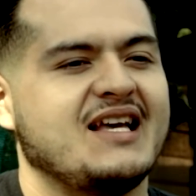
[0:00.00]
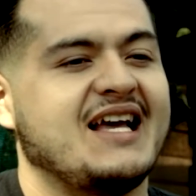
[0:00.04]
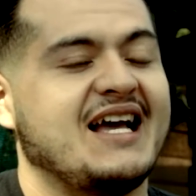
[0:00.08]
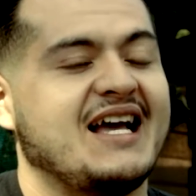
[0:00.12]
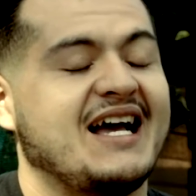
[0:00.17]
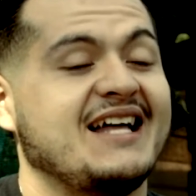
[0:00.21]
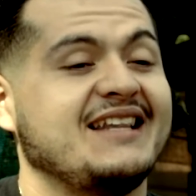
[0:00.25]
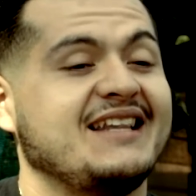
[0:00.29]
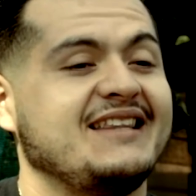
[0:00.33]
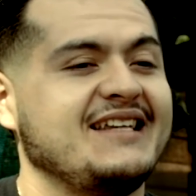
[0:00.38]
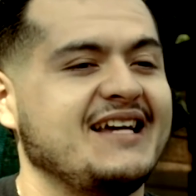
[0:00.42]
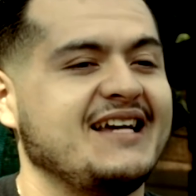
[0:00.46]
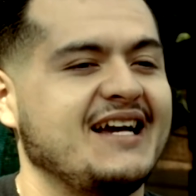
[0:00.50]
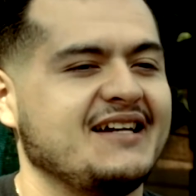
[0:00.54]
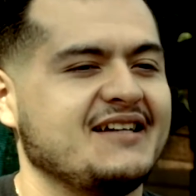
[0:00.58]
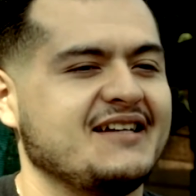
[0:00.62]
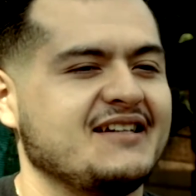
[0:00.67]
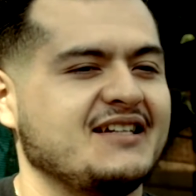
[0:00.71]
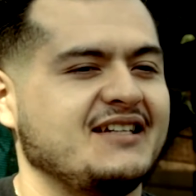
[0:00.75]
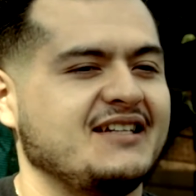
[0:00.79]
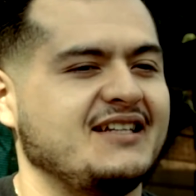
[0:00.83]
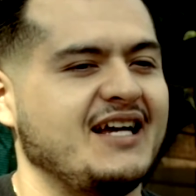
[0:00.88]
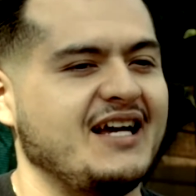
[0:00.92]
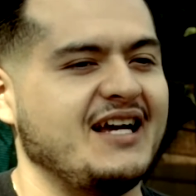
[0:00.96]
at the end of
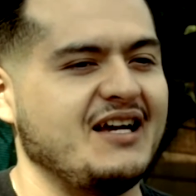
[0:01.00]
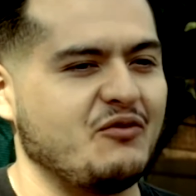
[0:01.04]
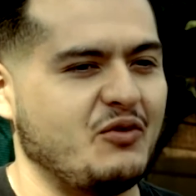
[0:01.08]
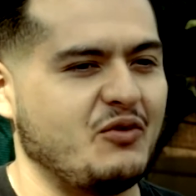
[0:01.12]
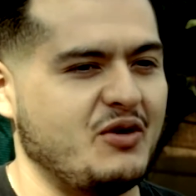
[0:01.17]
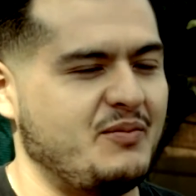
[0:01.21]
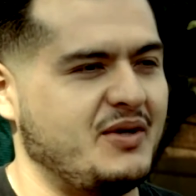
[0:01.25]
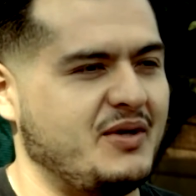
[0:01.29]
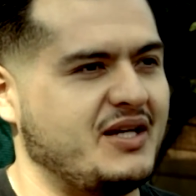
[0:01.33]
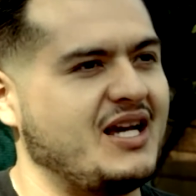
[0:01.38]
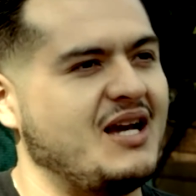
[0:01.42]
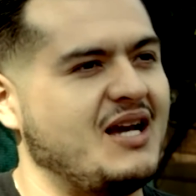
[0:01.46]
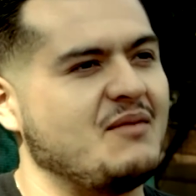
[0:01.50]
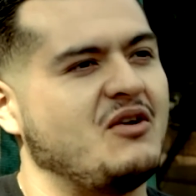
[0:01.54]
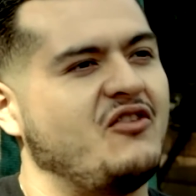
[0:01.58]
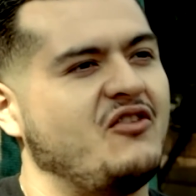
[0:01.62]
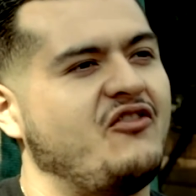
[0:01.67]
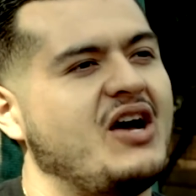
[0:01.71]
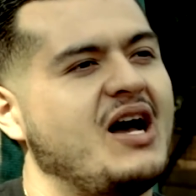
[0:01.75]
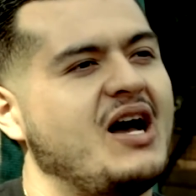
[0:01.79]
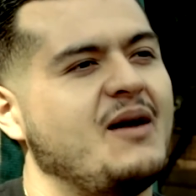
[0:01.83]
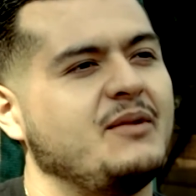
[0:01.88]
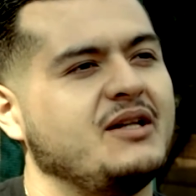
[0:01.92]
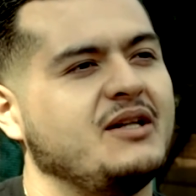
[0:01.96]
the day, we became a
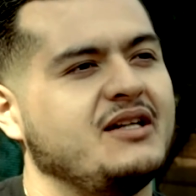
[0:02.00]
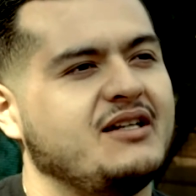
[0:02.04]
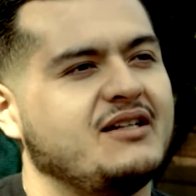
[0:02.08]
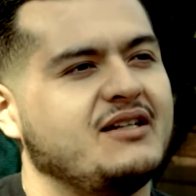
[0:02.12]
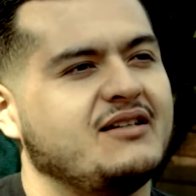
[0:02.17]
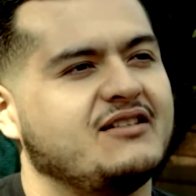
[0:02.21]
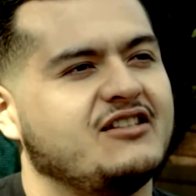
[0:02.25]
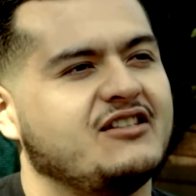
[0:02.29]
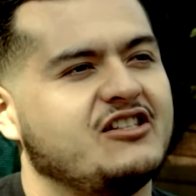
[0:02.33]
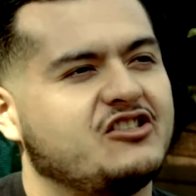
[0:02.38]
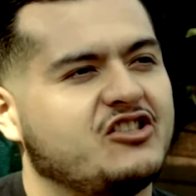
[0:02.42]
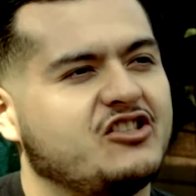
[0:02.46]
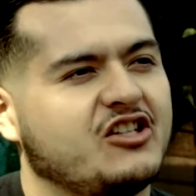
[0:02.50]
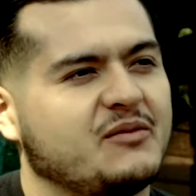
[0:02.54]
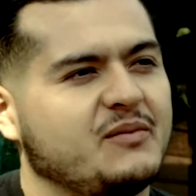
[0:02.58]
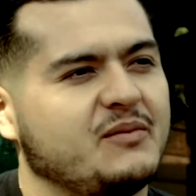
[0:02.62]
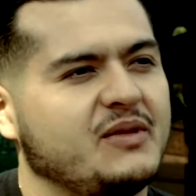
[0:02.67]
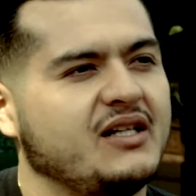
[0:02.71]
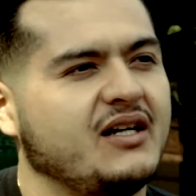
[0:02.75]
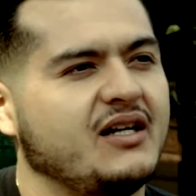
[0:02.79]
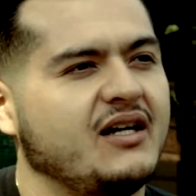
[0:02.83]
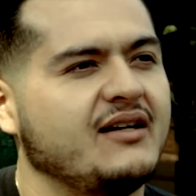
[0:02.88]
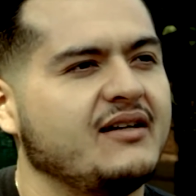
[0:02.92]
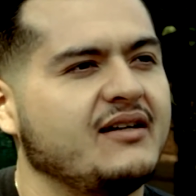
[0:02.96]
family. They took
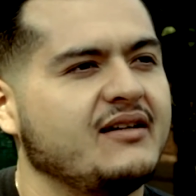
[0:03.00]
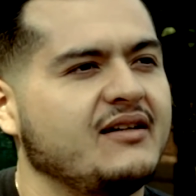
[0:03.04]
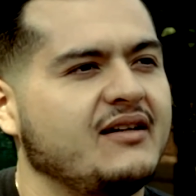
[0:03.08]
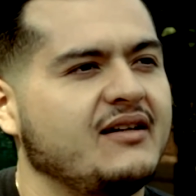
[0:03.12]
me in.